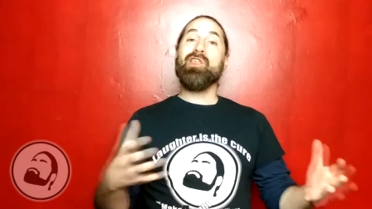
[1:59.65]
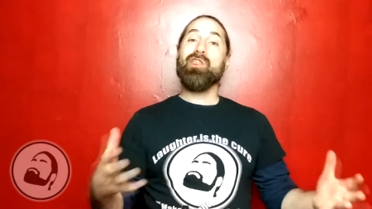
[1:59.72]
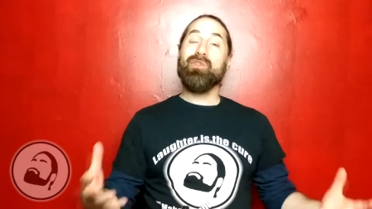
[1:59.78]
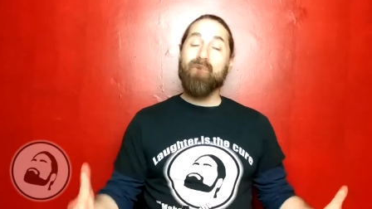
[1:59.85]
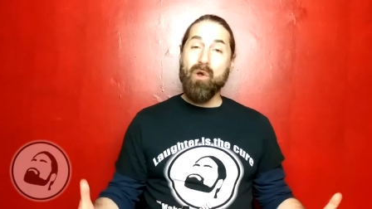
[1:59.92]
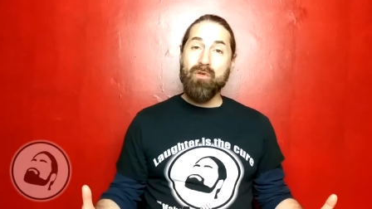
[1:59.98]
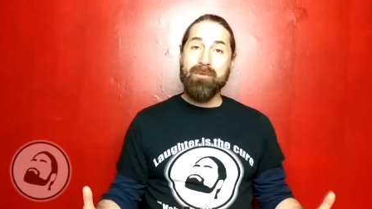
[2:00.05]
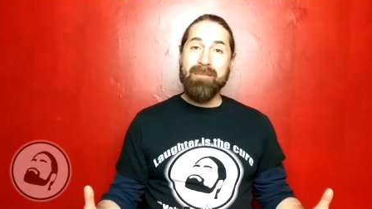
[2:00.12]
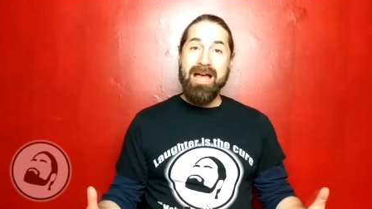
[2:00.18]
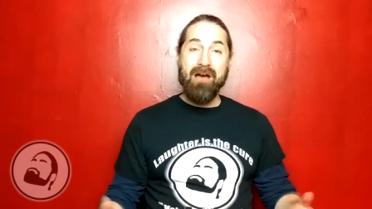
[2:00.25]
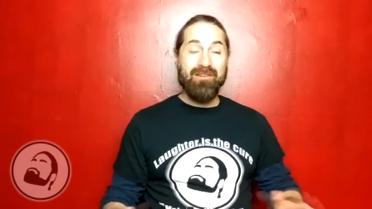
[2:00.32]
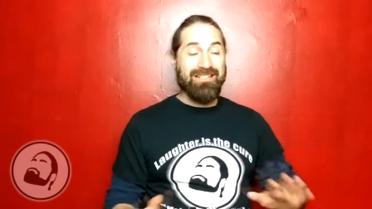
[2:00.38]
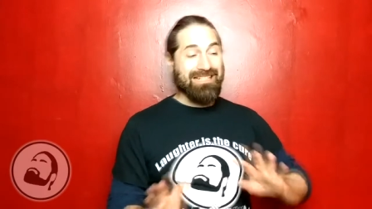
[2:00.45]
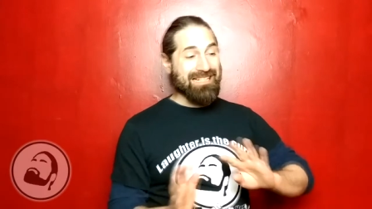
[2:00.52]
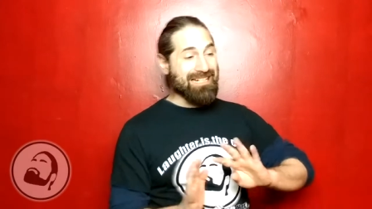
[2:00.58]
throw them
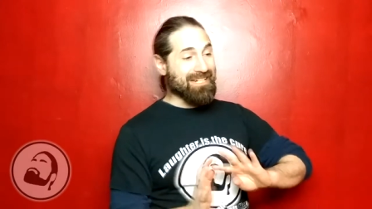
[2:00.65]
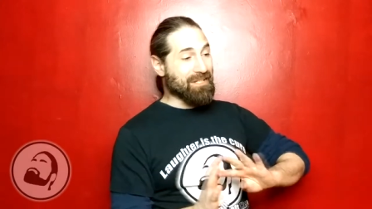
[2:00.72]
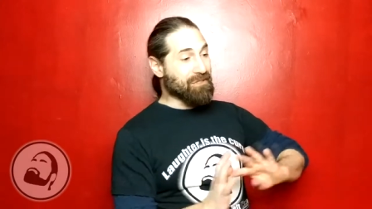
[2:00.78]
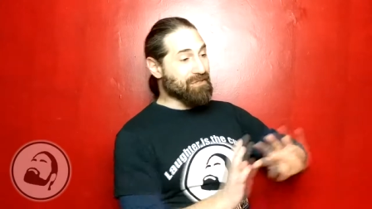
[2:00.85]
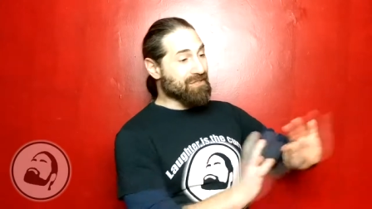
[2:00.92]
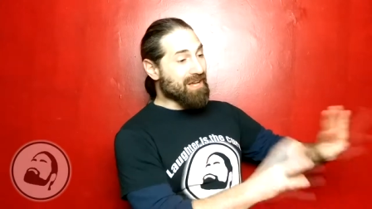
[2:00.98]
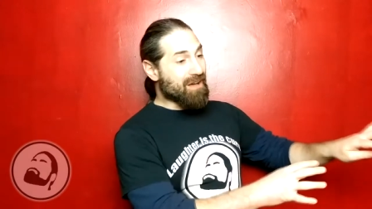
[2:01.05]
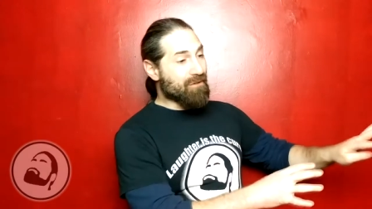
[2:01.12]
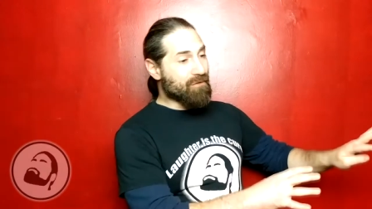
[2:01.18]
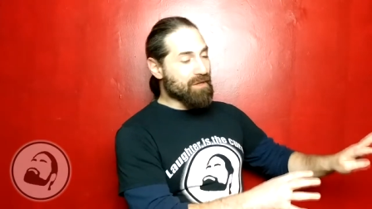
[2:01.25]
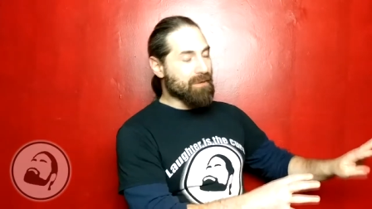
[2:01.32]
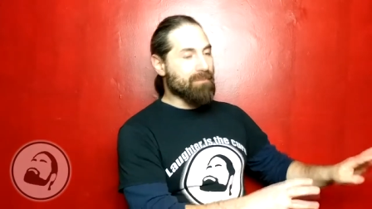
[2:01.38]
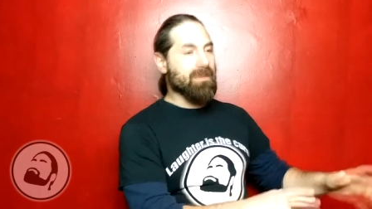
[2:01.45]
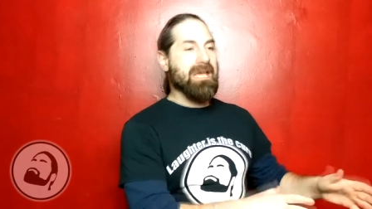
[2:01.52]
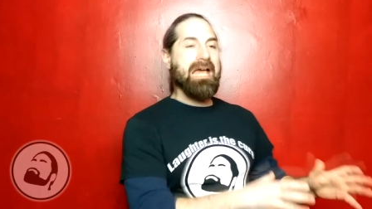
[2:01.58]
out, dissolve
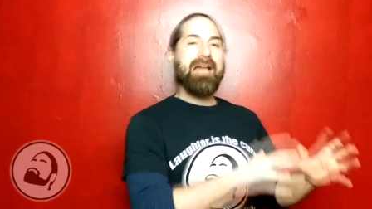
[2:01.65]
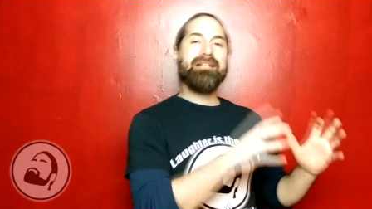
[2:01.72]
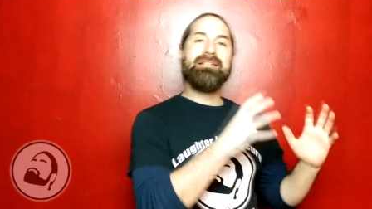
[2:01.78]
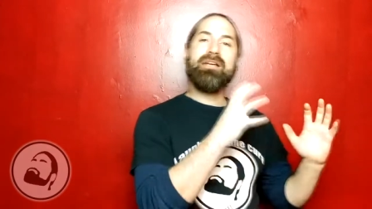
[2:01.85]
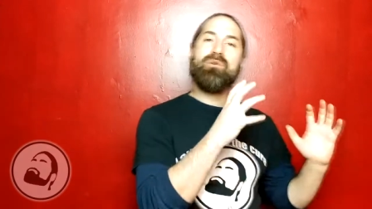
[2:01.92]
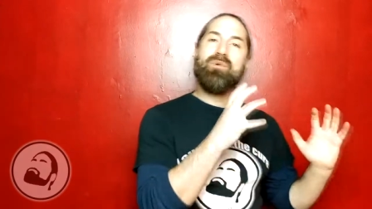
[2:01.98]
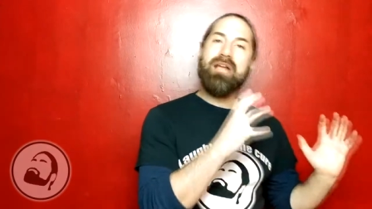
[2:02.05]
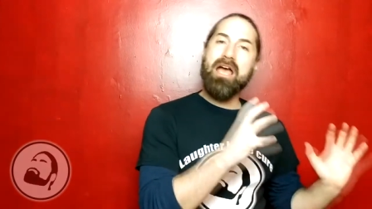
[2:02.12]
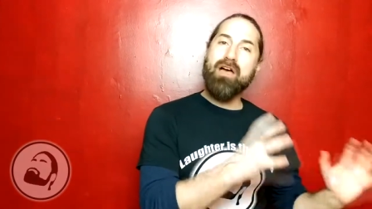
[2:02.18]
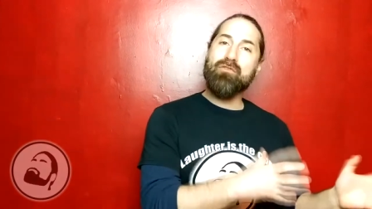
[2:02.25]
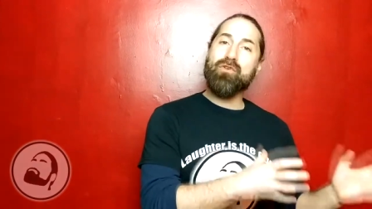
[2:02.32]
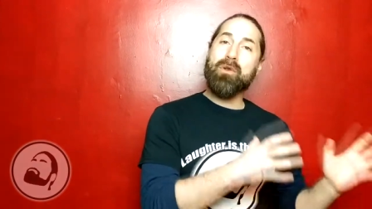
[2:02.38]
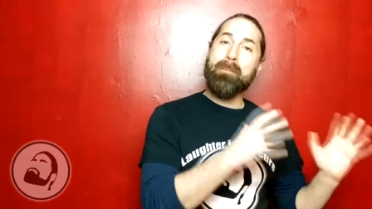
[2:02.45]
them, and take whatever